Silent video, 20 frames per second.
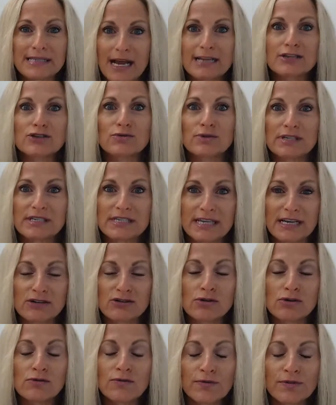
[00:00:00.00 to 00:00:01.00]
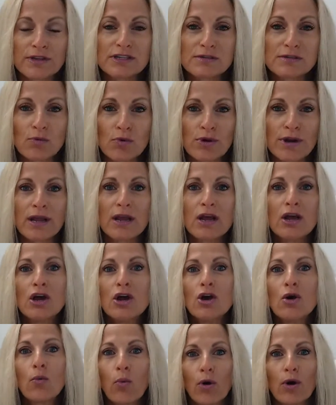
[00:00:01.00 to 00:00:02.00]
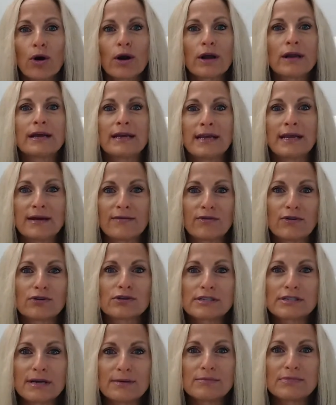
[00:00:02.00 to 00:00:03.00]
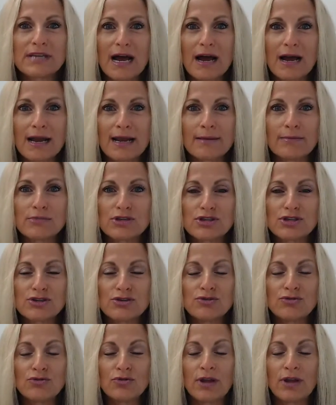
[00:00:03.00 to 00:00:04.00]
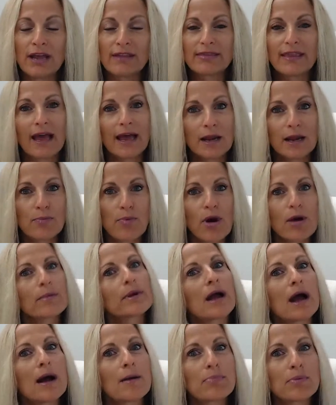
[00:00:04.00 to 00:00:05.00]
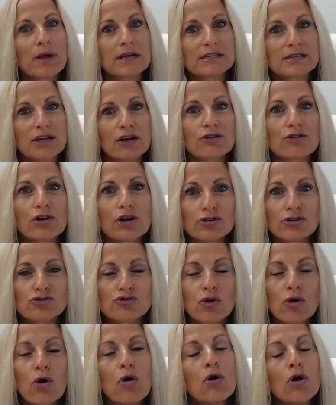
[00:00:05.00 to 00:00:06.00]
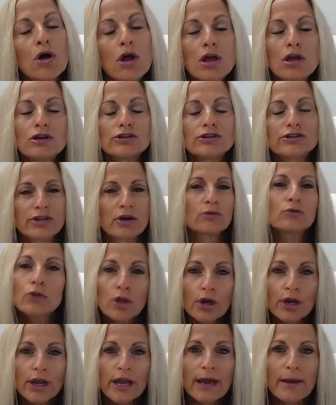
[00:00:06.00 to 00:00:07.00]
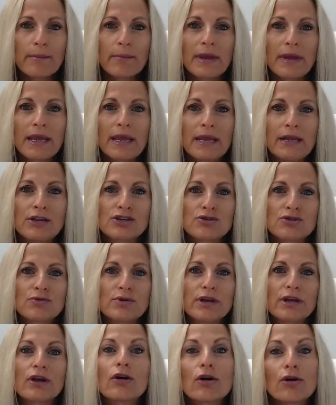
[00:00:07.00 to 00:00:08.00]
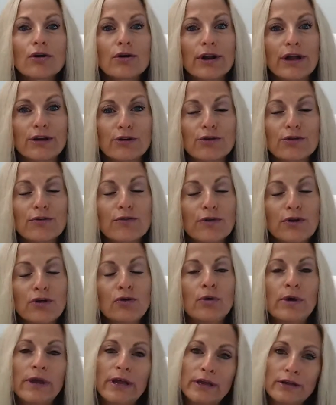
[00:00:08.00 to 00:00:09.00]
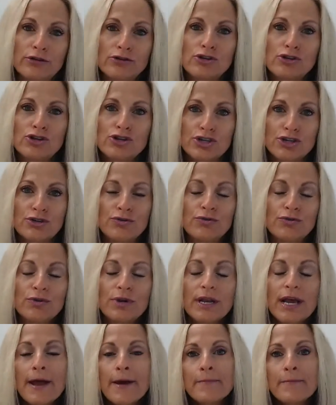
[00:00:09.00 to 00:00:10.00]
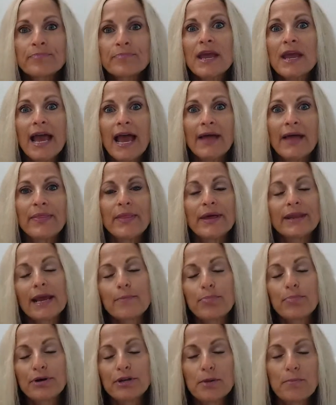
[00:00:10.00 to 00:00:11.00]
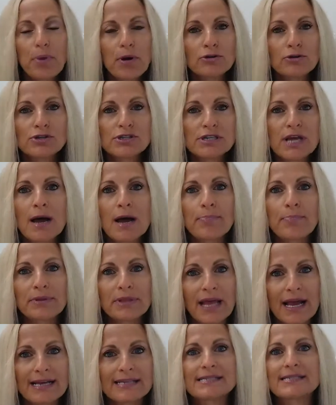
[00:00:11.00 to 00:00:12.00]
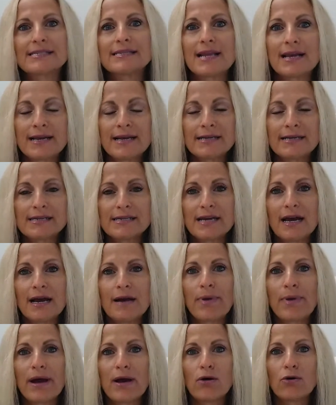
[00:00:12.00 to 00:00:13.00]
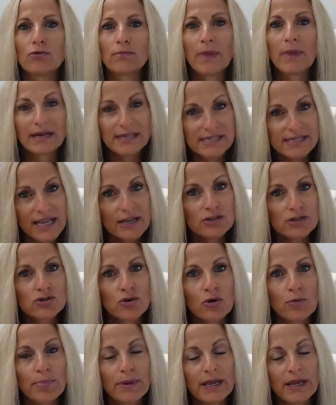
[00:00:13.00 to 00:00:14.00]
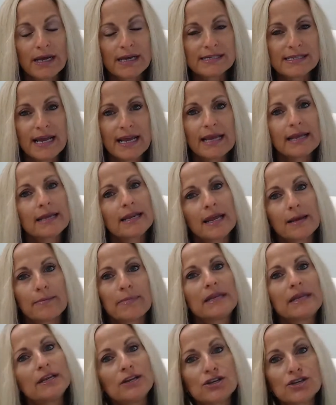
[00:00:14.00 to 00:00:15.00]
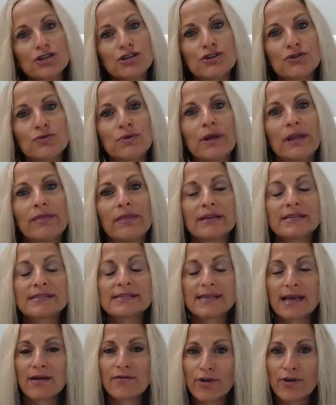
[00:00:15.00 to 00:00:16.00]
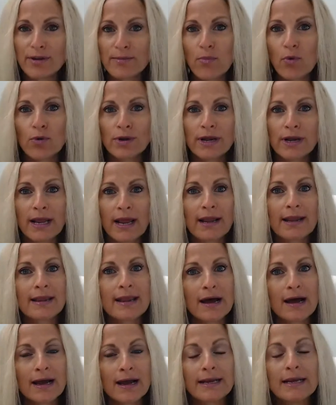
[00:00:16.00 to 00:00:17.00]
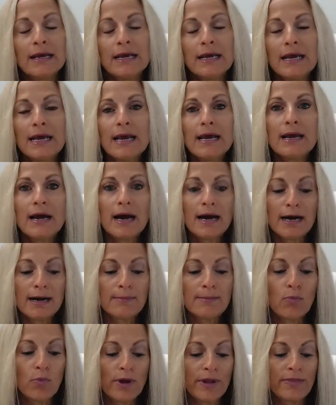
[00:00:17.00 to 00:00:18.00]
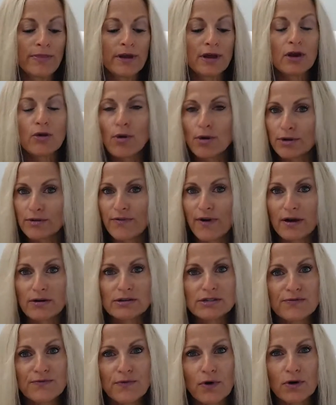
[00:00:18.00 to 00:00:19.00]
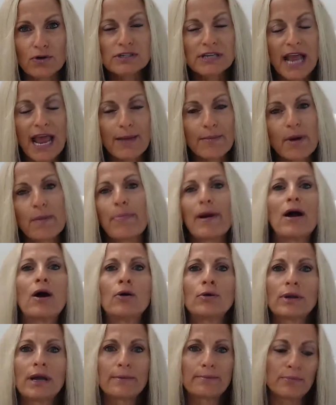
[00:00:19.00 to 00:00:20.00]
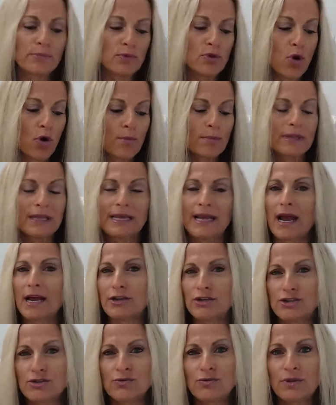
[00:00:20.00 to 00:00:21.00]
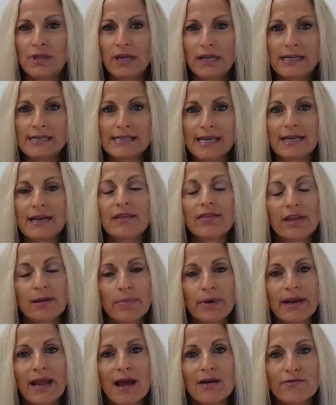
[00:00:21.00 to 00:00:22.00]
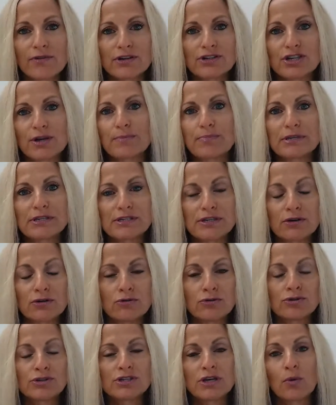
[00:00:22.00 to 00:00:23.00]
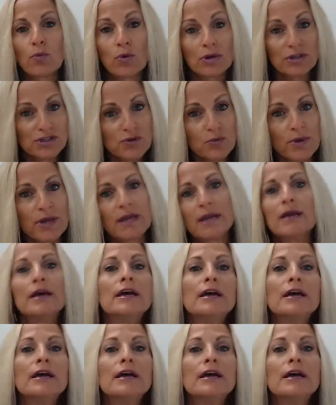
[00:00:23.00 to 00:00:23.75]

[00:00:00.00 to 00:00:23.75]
got to reschedule for this morning. We're going to give her some time to get that apartment complex under control. So look at me doing her interview in June. And then I put a post up last night about my schedule because I had committed to doing this every morning at 9. When the coronavirus first came about, normally I do these anything but average episodes once a week.